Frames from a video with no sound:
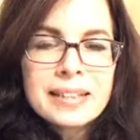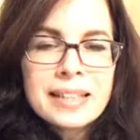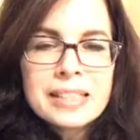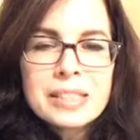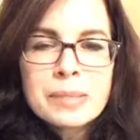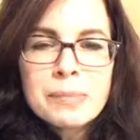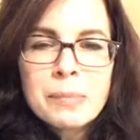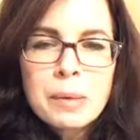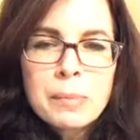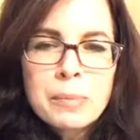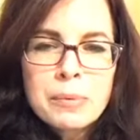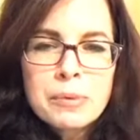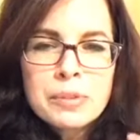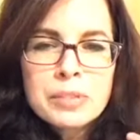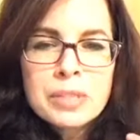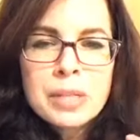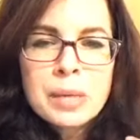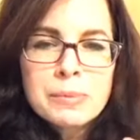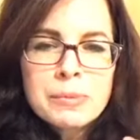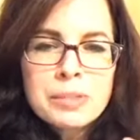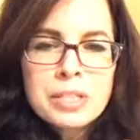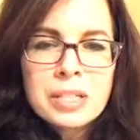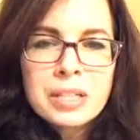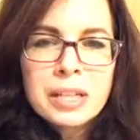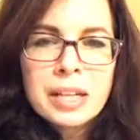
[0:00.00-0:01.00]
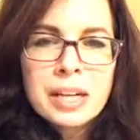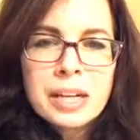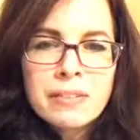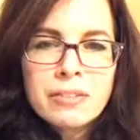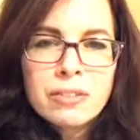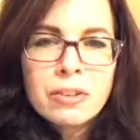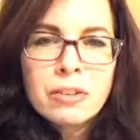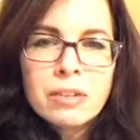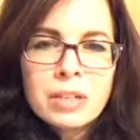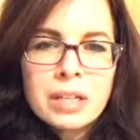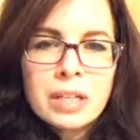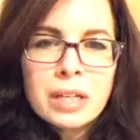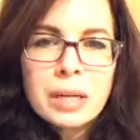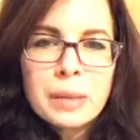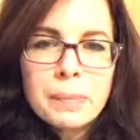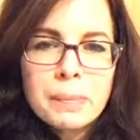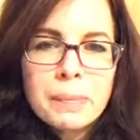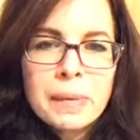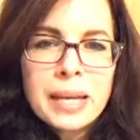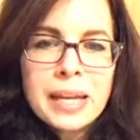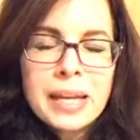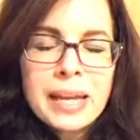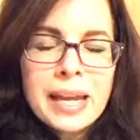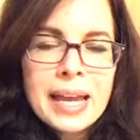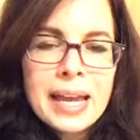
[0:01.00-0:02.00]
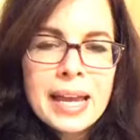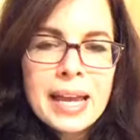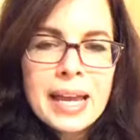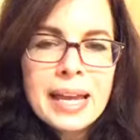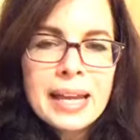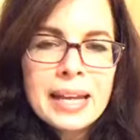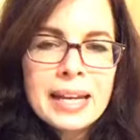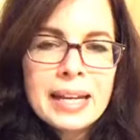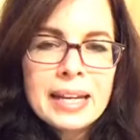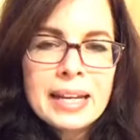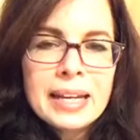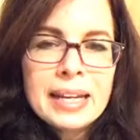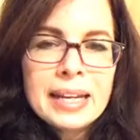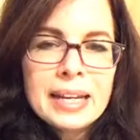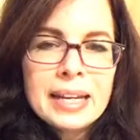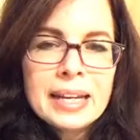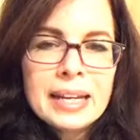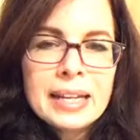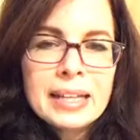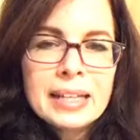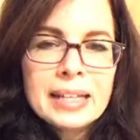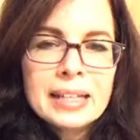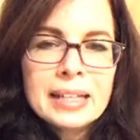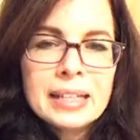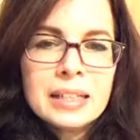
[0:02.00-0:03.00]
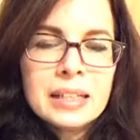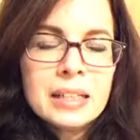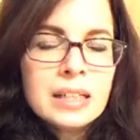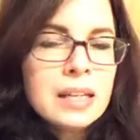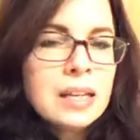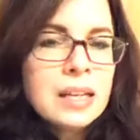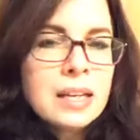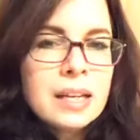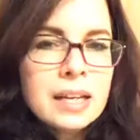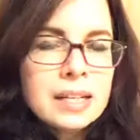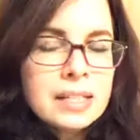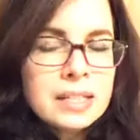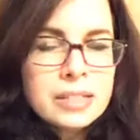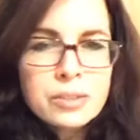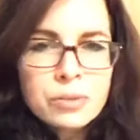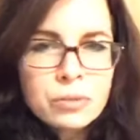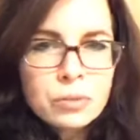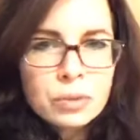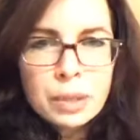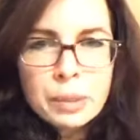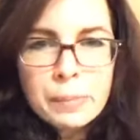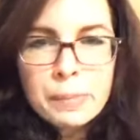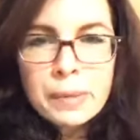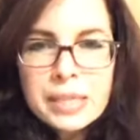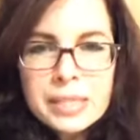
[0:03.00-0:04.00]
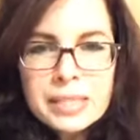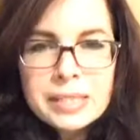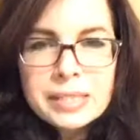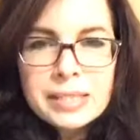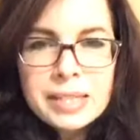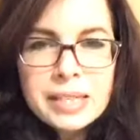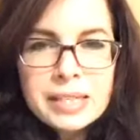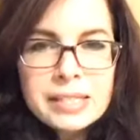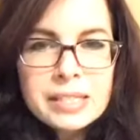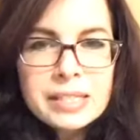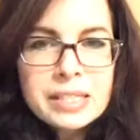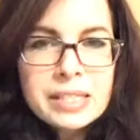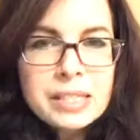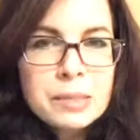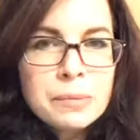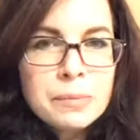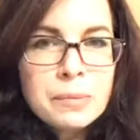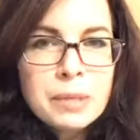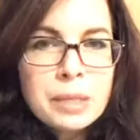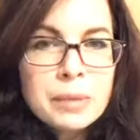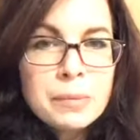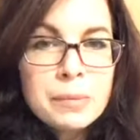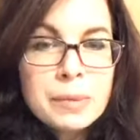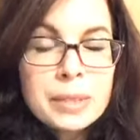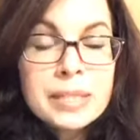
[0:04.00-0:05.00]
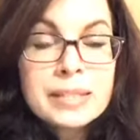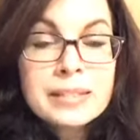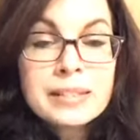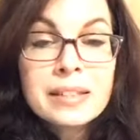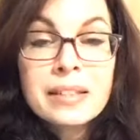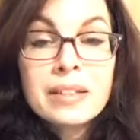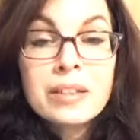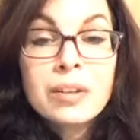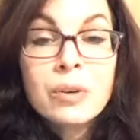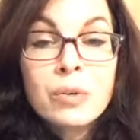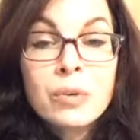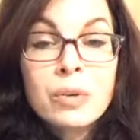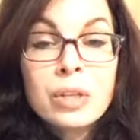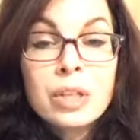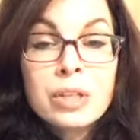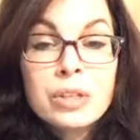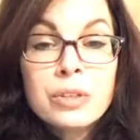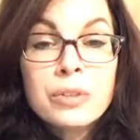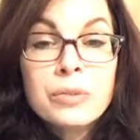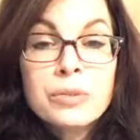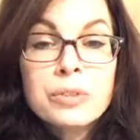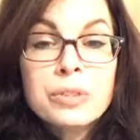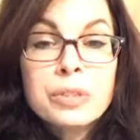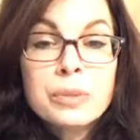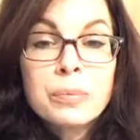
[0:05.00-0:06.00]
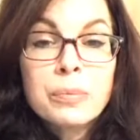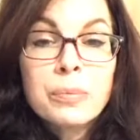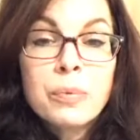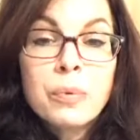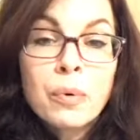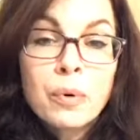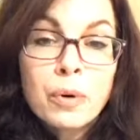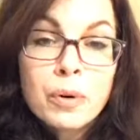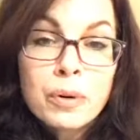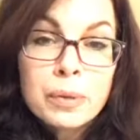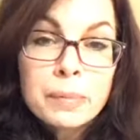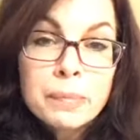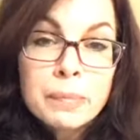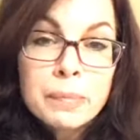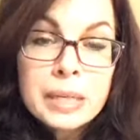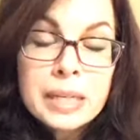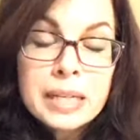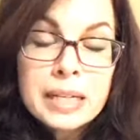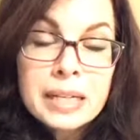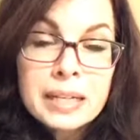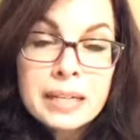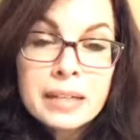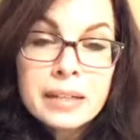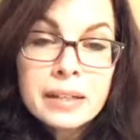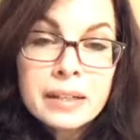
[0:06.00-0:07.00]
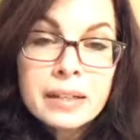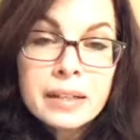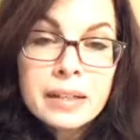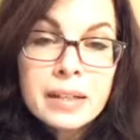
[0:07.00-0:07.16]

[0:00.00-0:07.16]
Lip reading: That's my perception that I've created in my head, and it doesn't really make sense to me because I know that you support me.